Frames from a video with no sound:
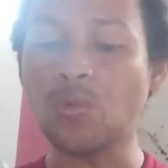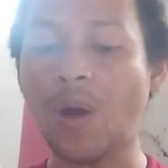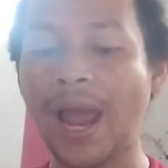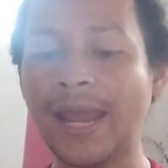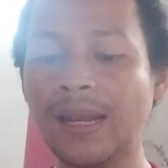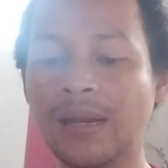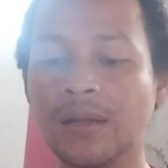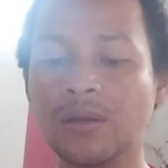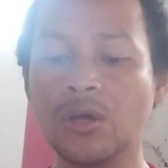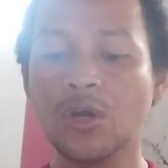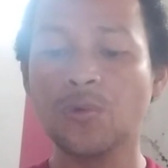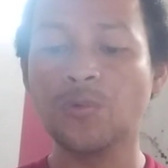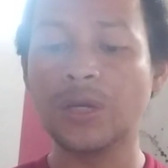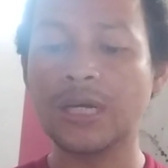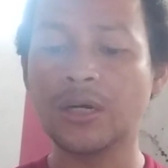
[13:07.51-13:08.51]
we grow
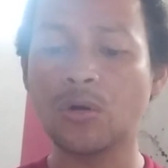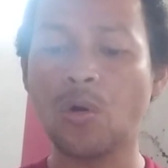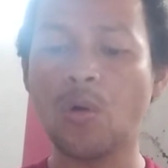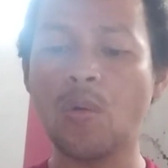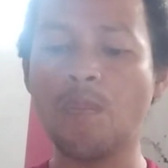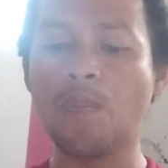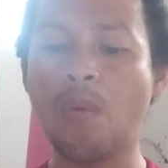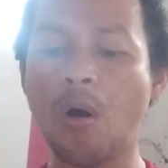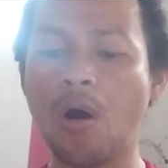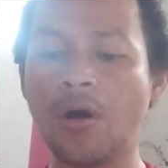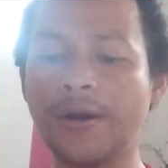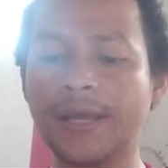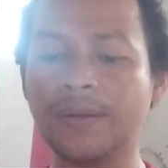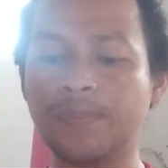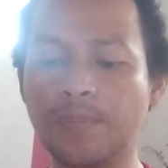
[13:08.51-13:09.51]
more and
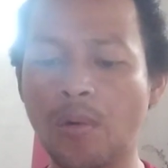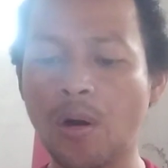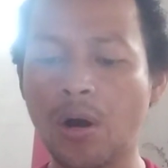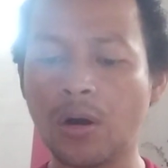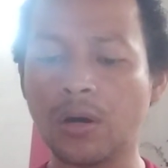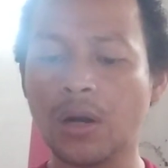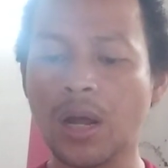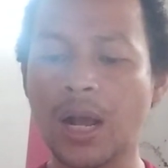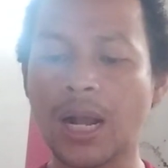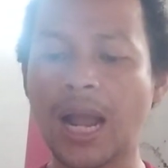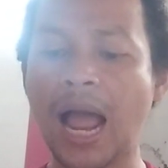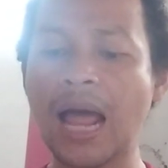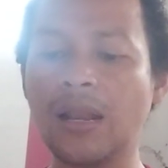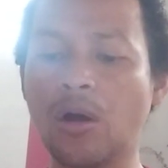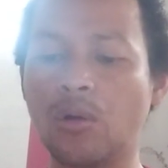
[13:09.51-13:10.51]
more callous
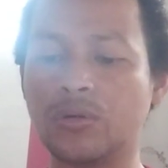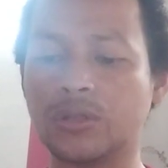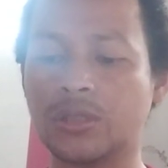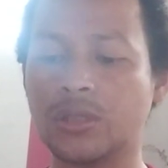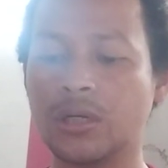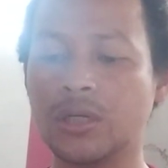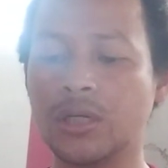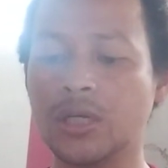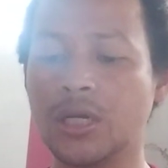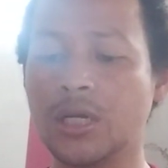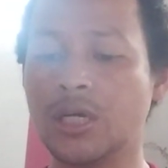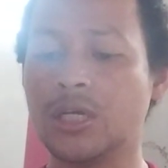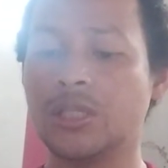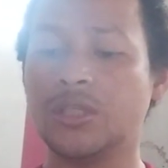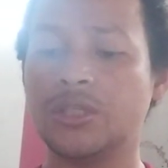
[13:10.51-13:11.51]
to the
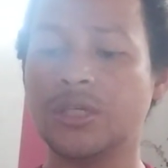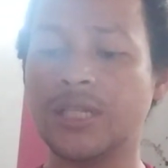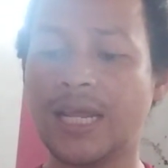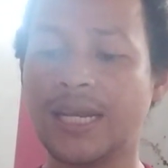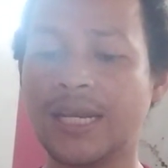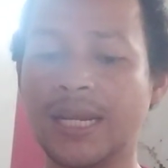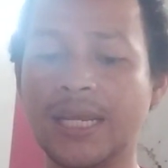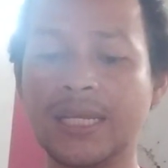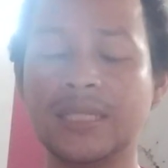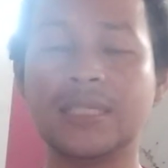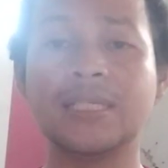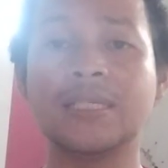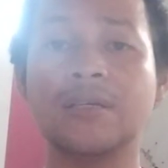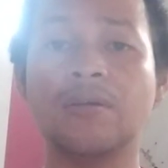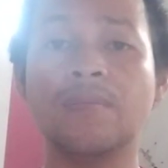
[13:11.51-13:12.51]
needs of
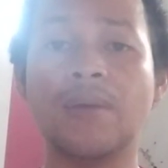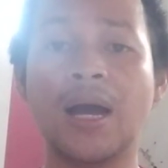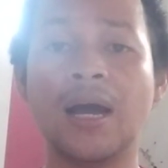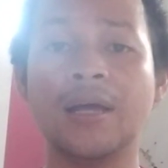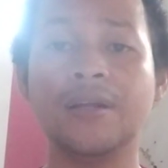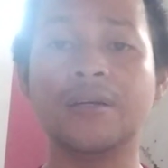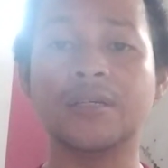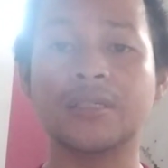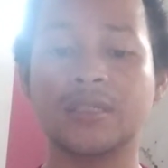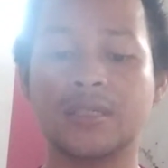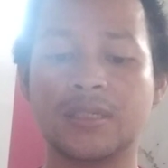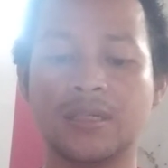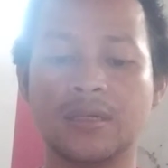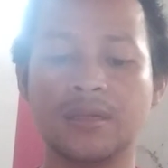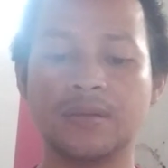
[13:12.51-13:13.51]
others.
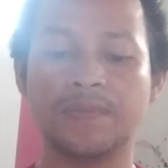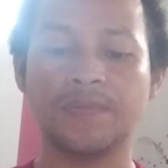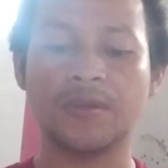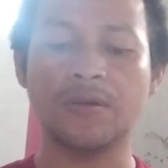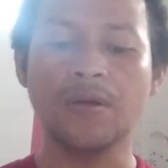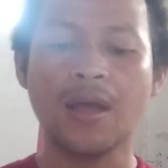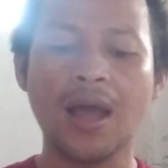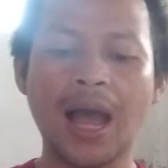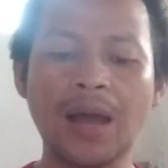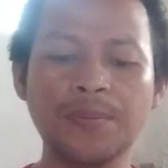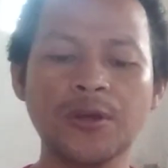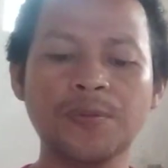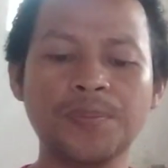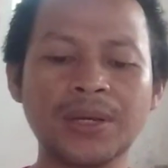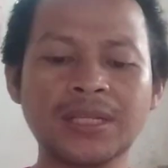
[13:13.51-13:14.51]
Have you been
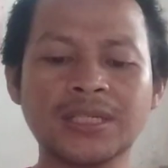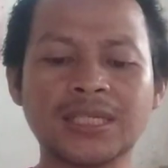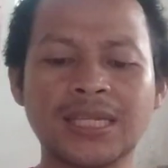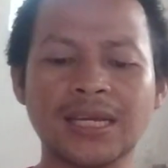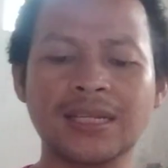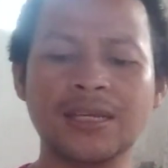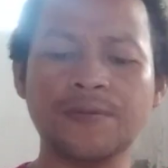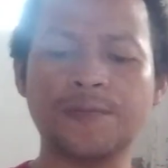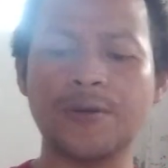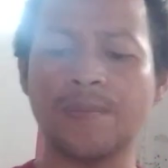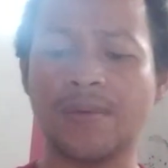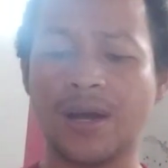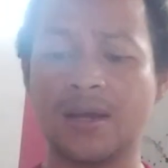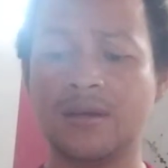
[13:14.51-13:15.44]
stealing from others without